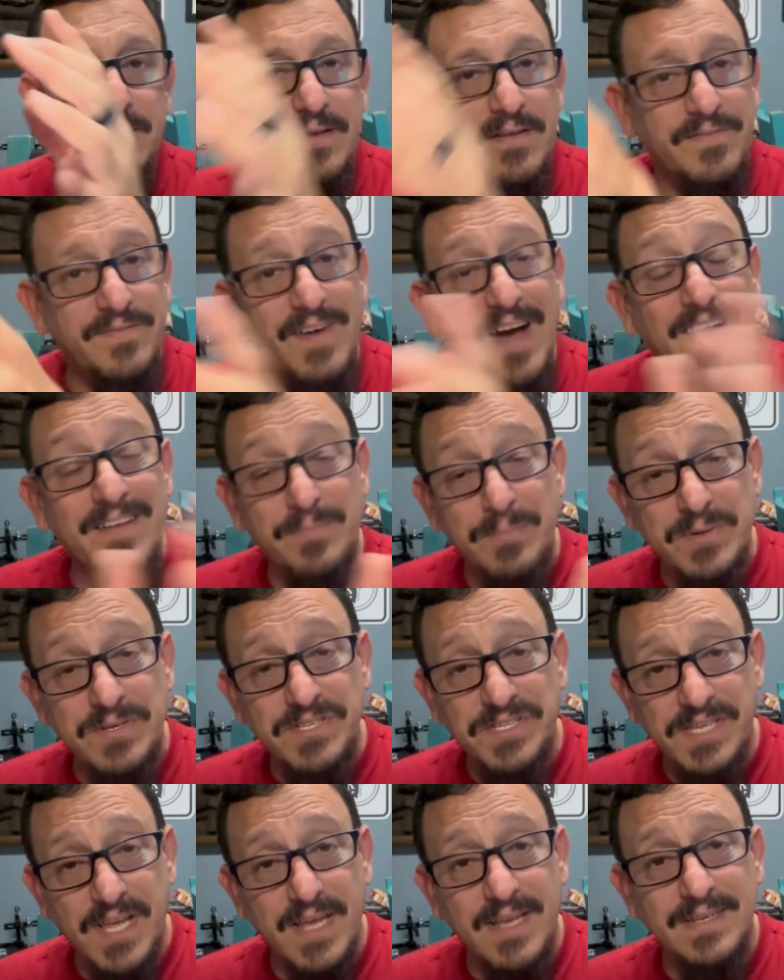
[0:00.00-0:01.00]
The
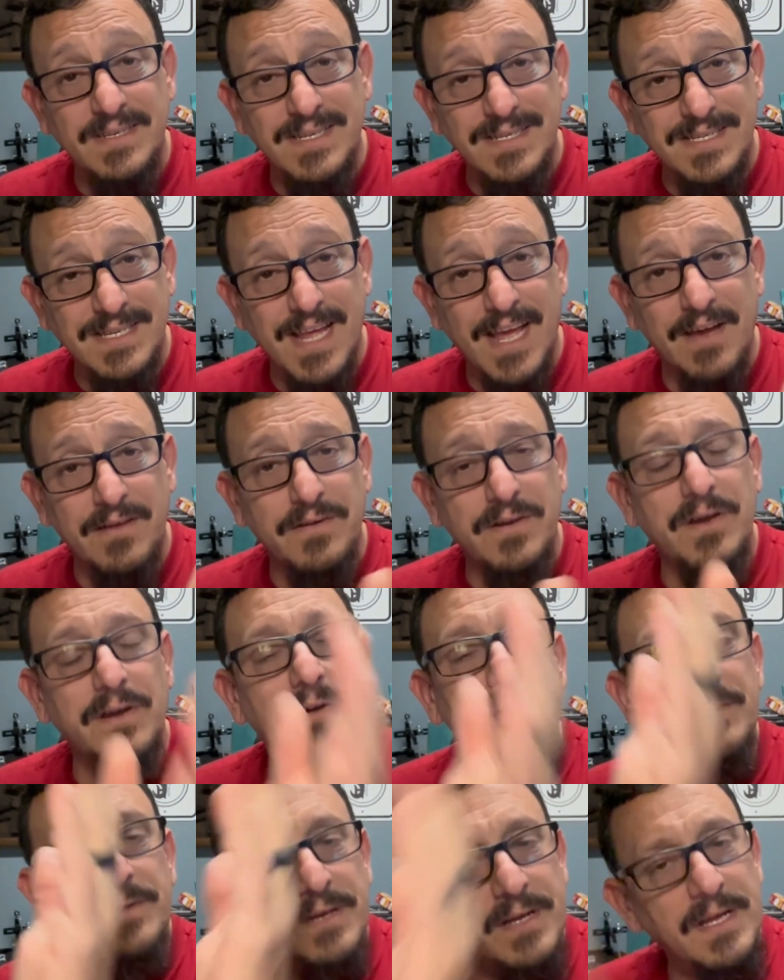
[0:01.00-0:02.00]
5% discount
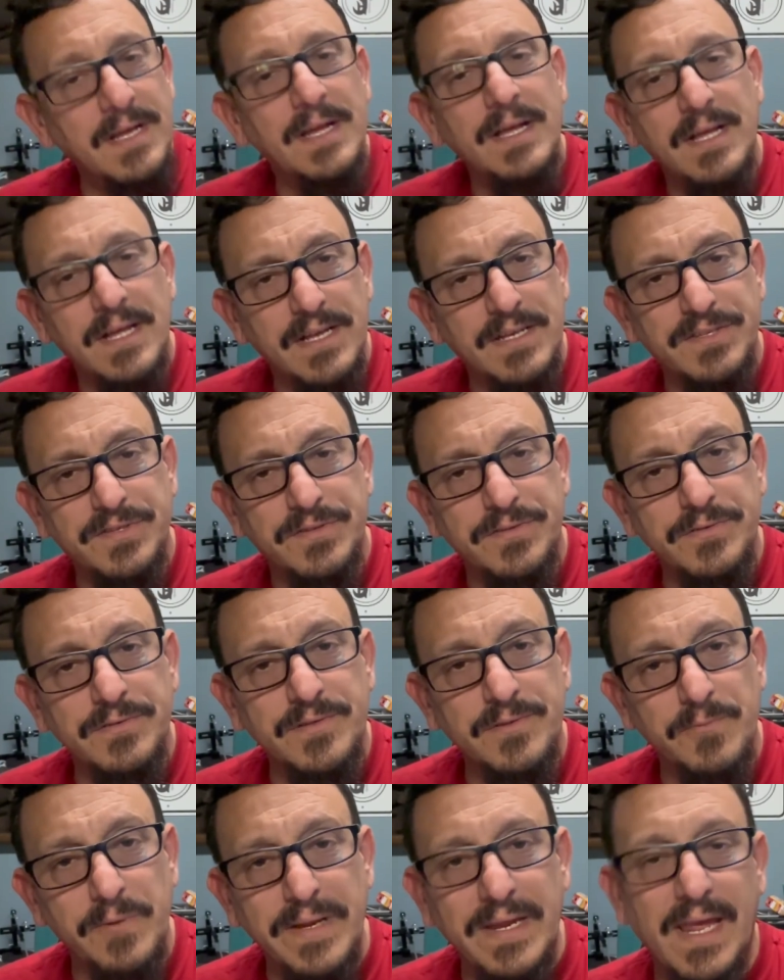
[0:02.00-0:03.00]
code is through
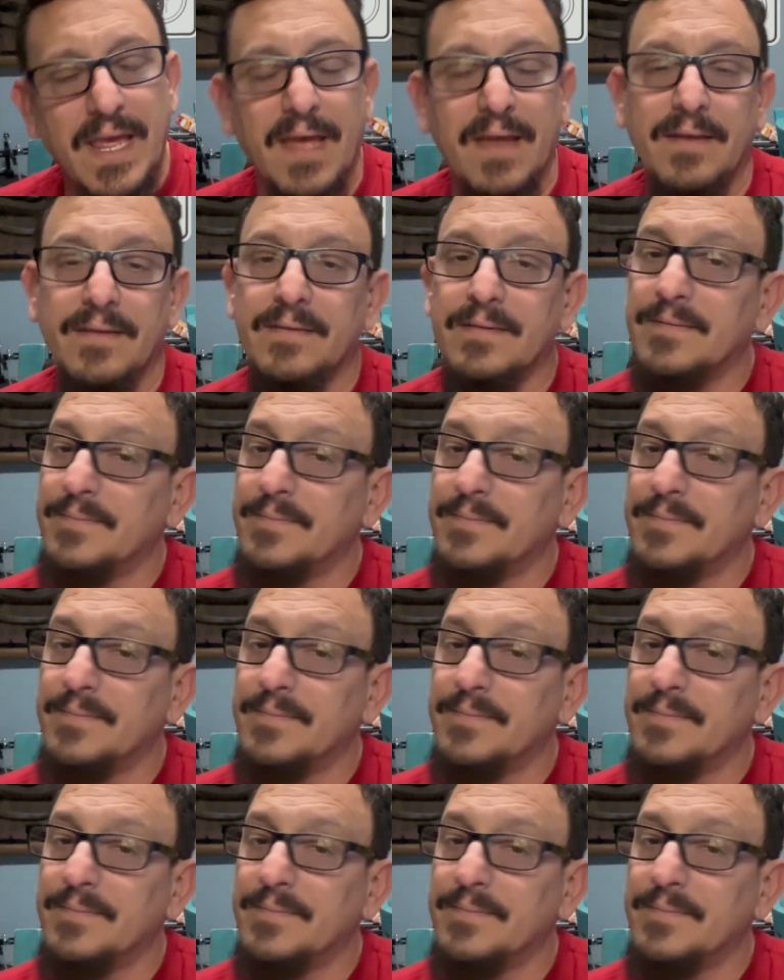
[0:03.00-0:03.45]
the weekend.